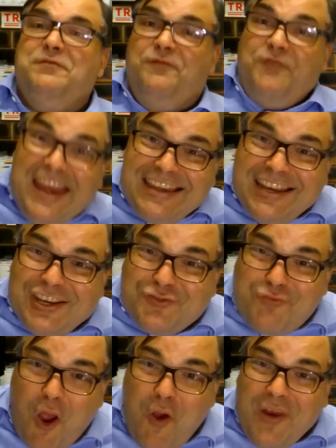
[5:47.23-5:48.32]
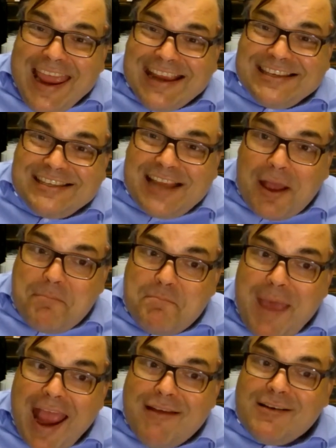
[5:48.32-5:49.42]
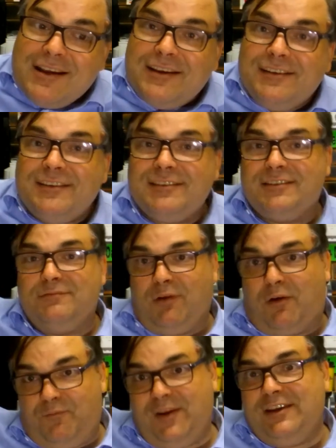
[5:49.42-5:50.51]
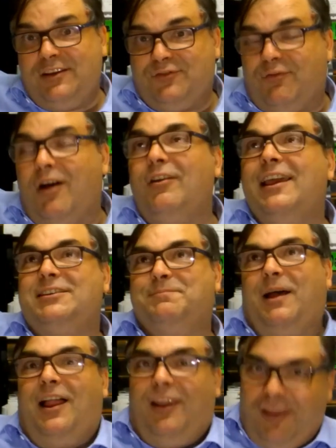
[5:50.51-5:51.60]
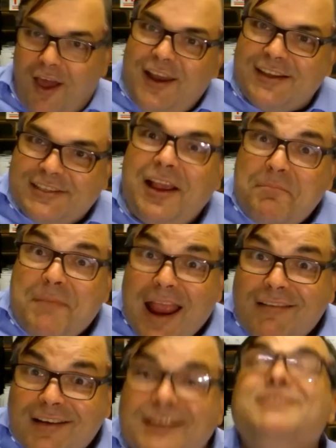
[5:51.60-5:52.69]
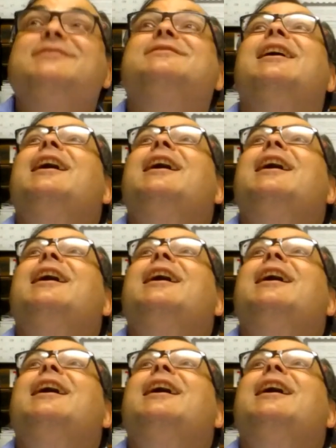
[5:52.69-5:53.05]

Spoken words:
vintage Rolex Submariners. Well, vintage Rolex, but a lot of Submariners.